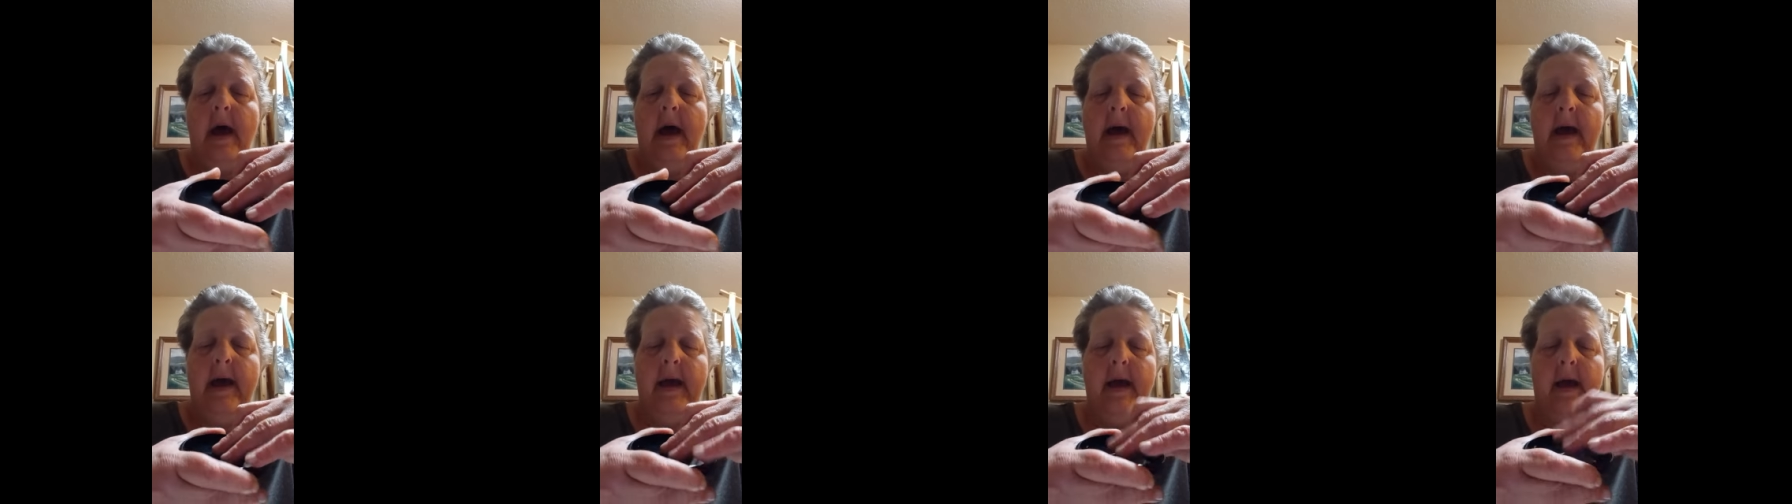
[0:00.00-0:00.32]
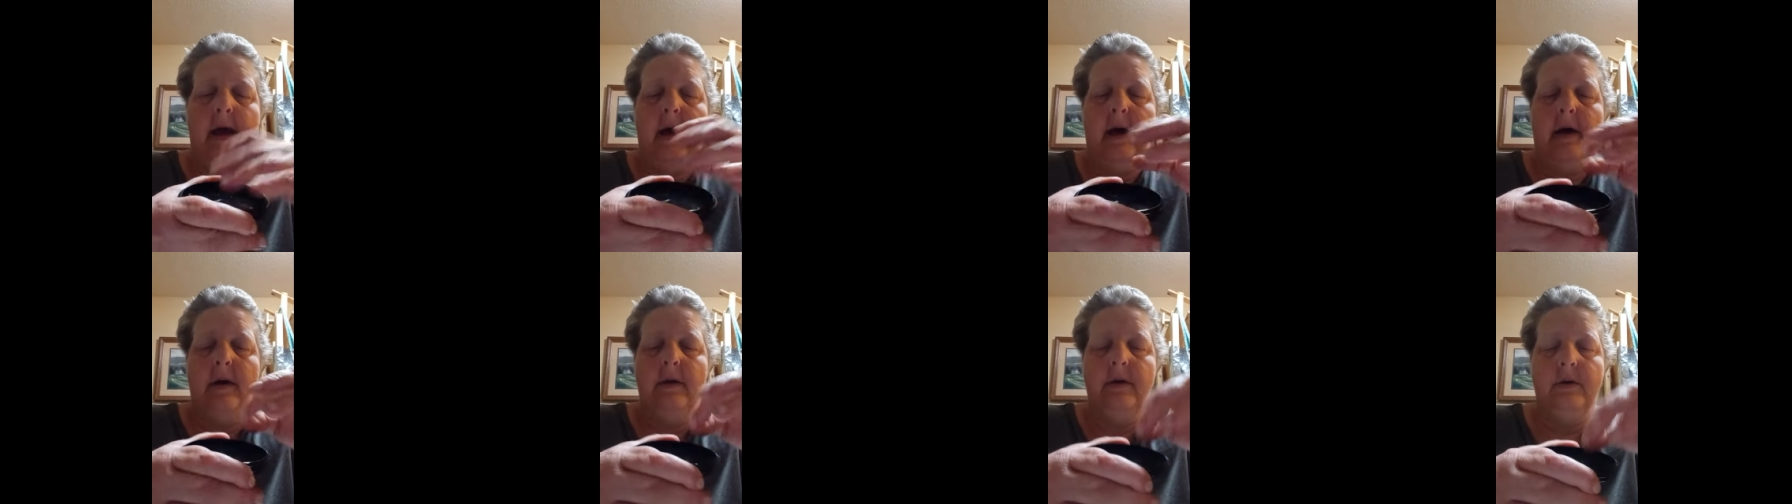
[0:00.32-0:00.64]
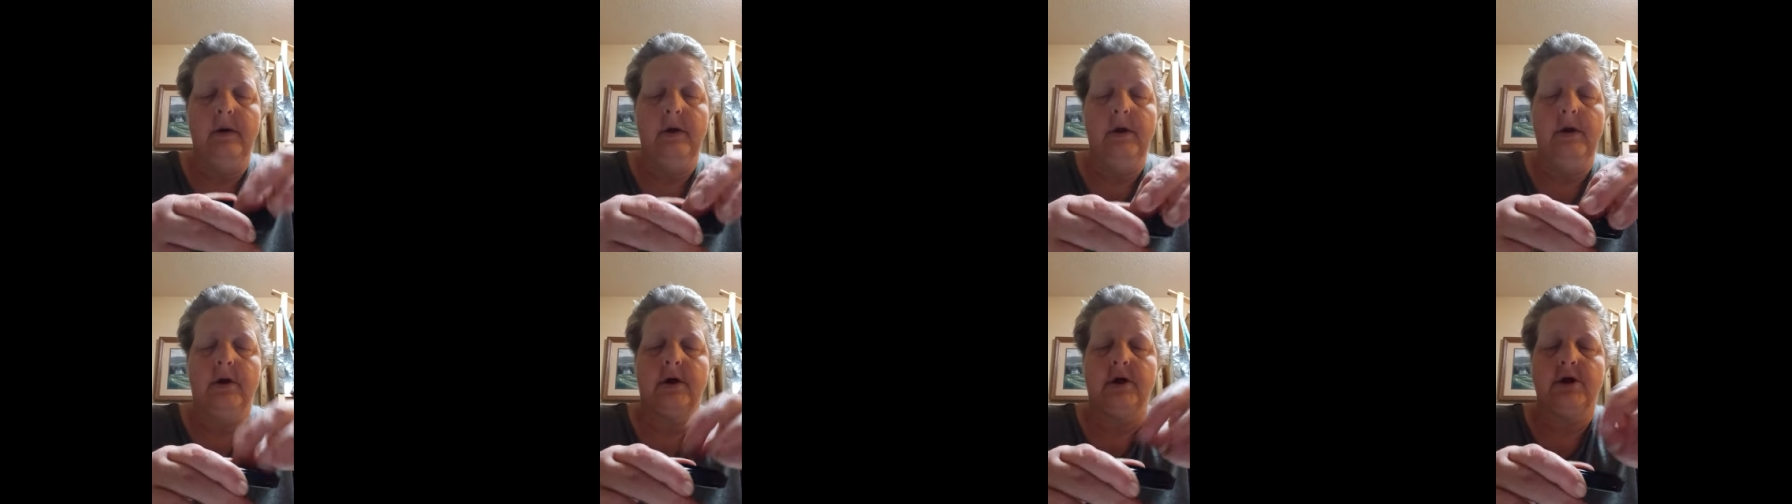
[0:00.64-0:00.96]
and
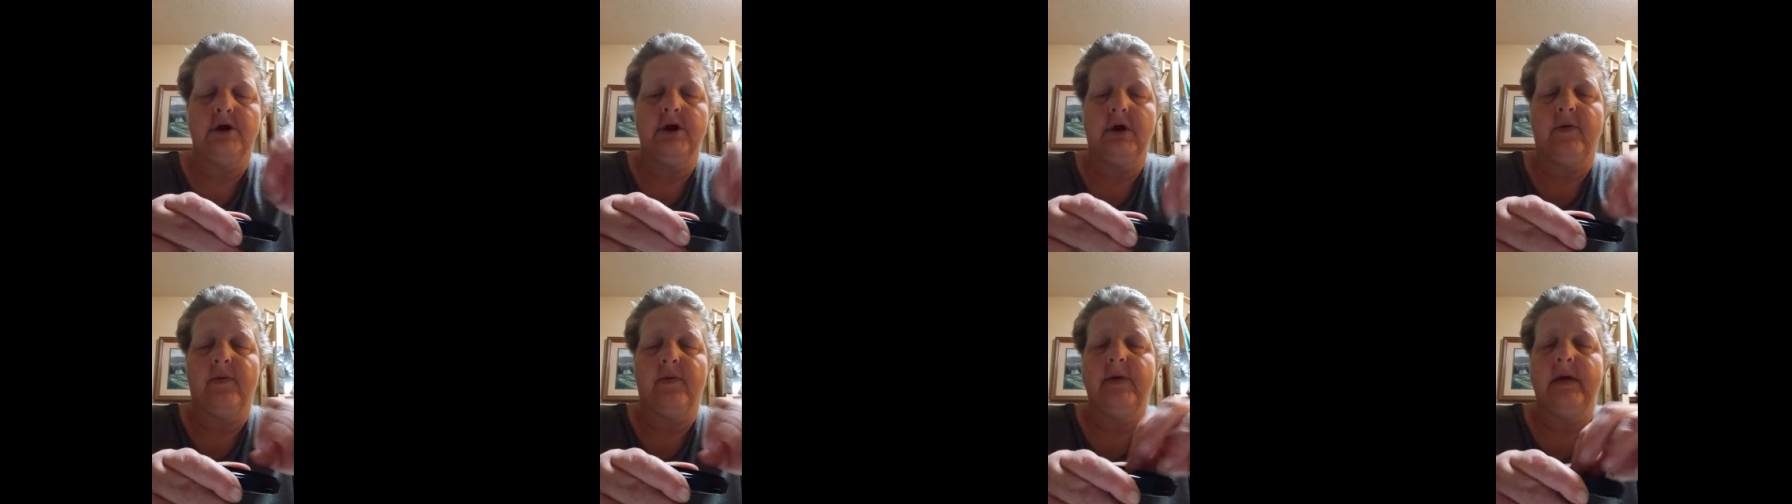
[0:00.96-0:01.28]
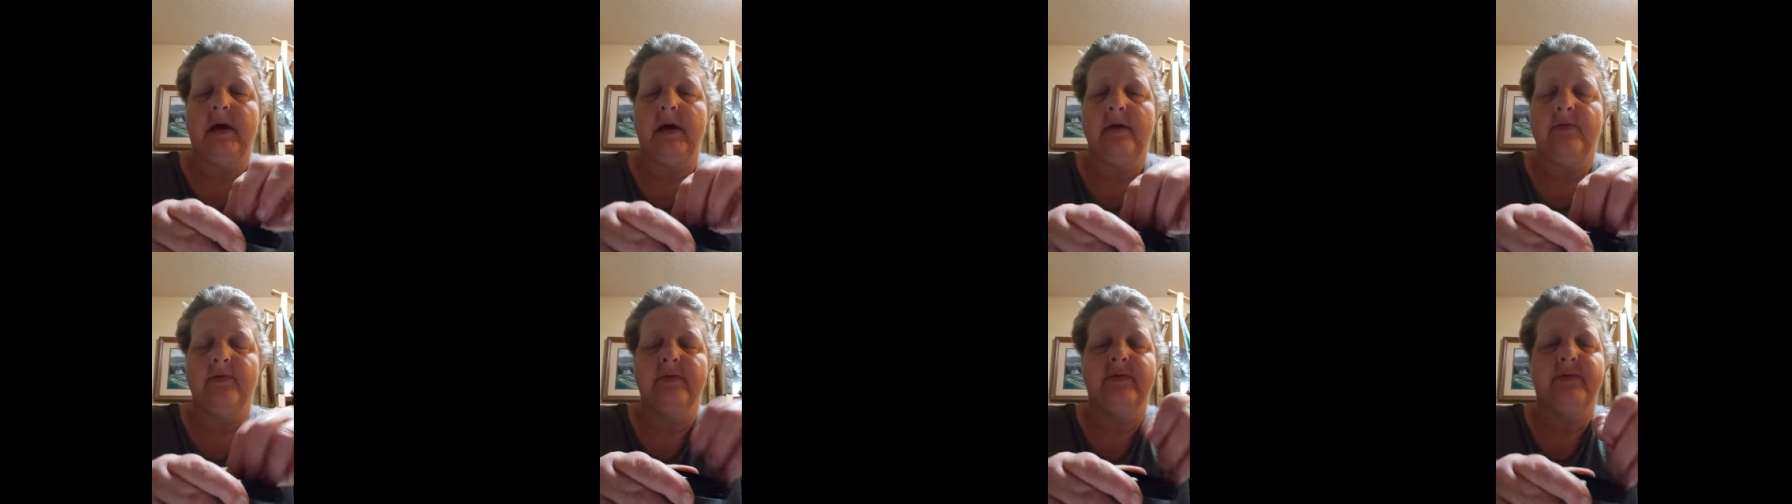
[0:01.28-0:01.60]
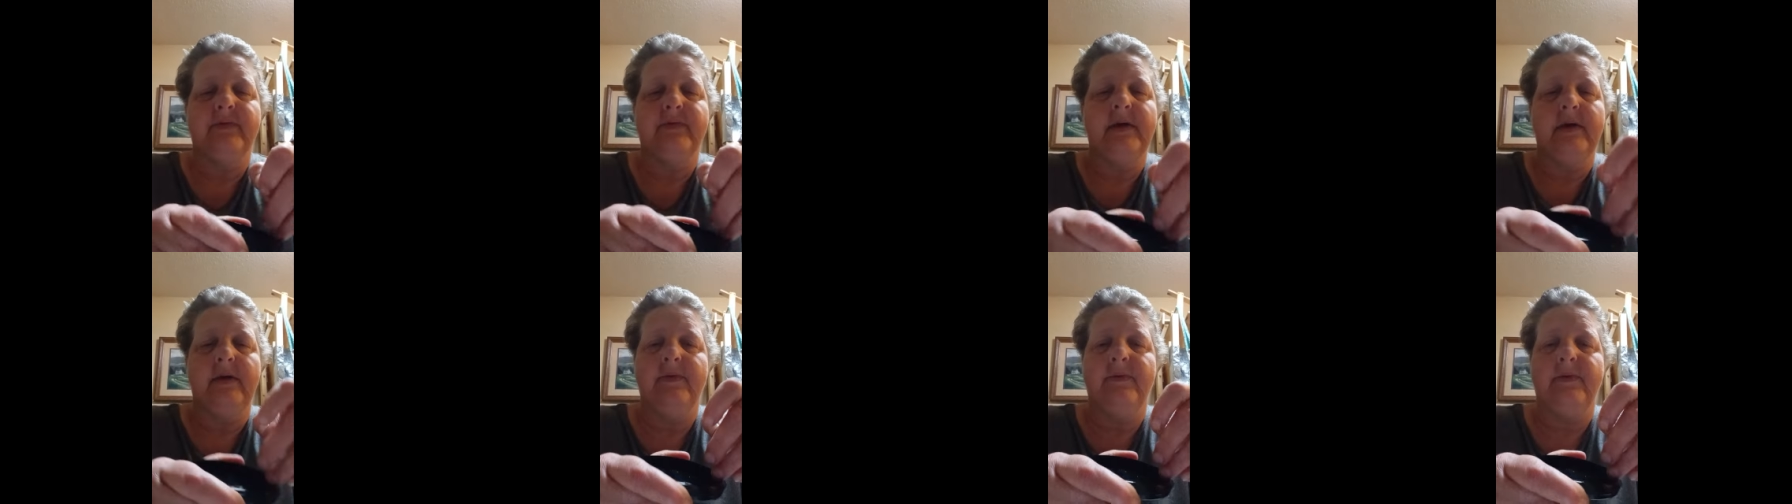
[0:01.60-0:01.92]
you can just take the
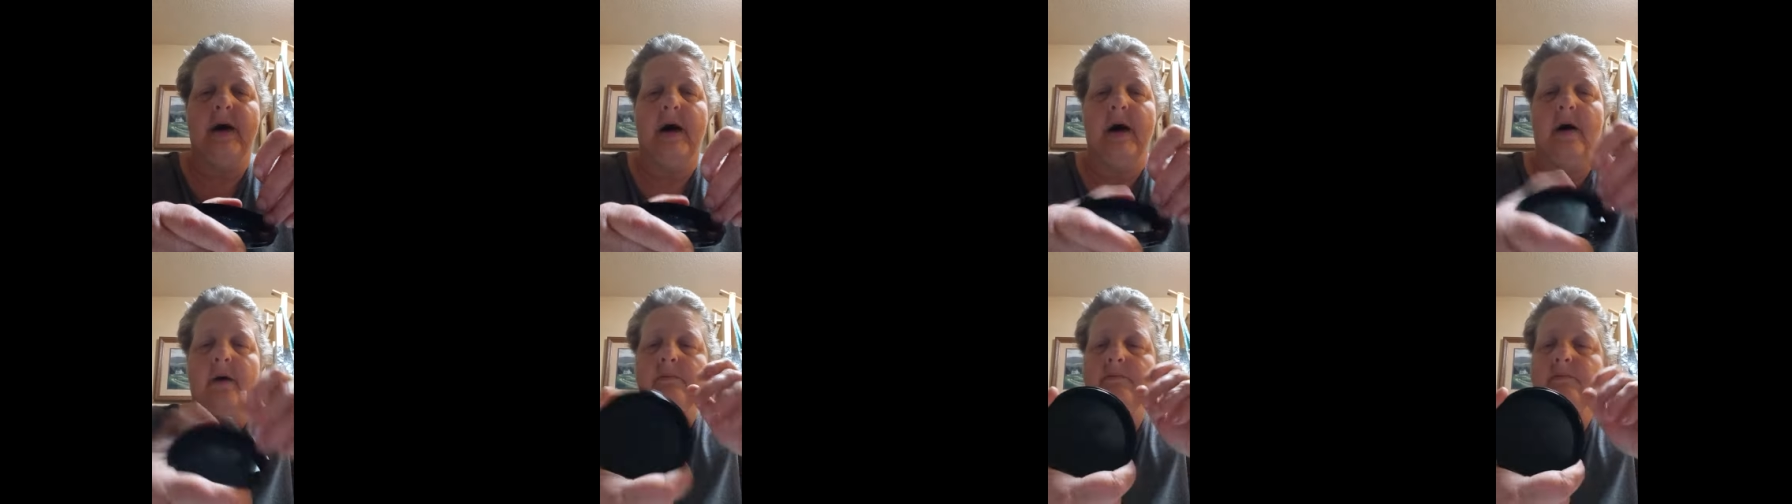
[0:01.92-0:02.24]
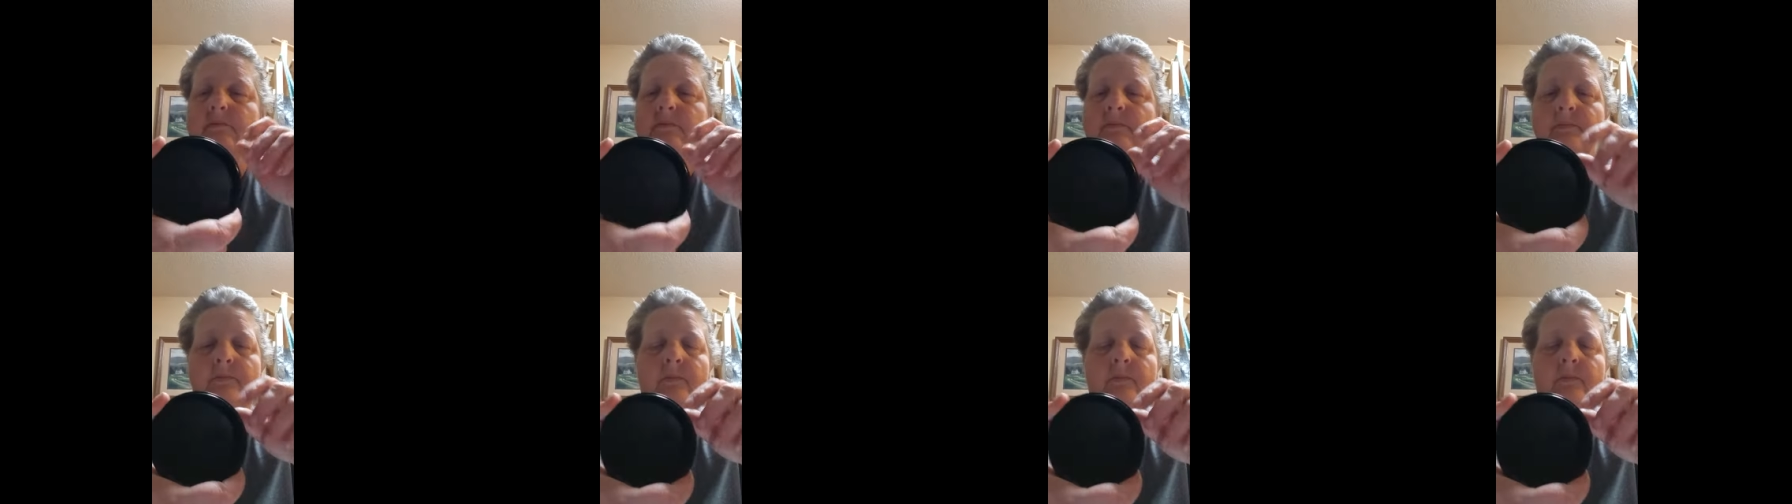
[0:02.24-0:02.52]
seeds out